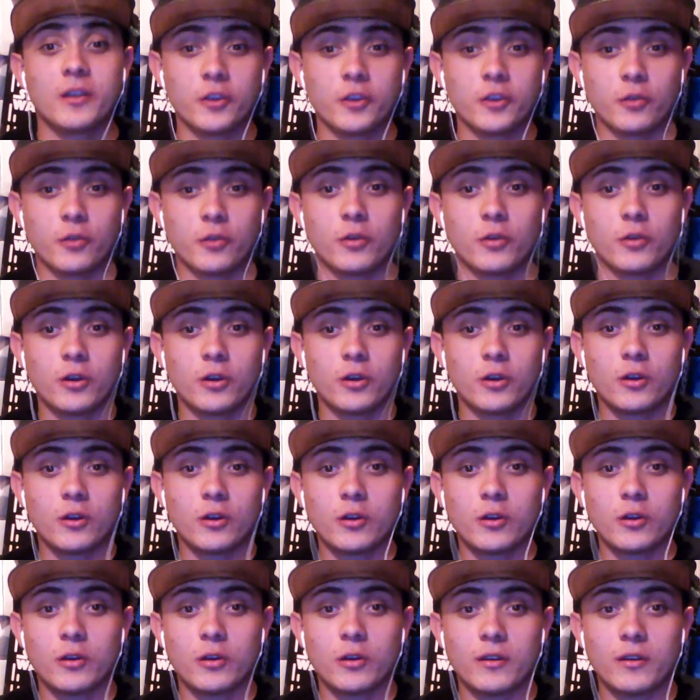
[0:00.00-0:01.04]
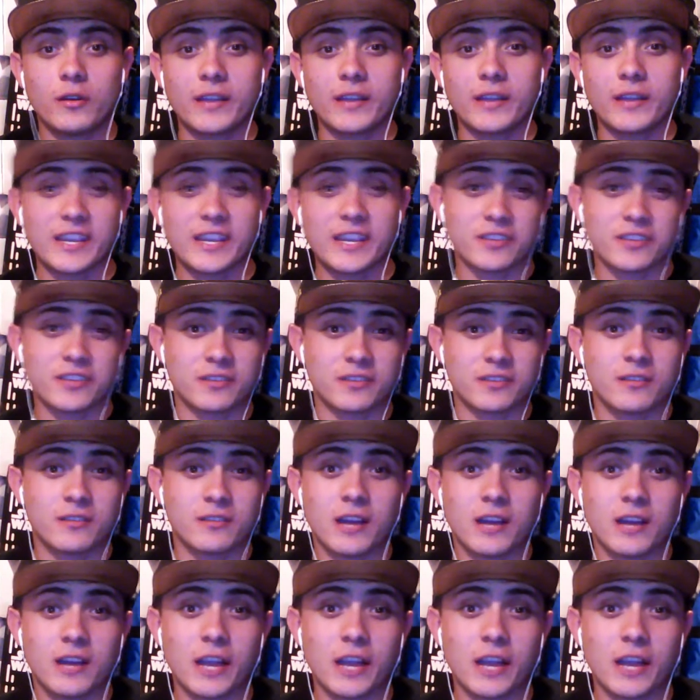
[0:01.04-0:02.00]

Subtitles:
you know, Asian.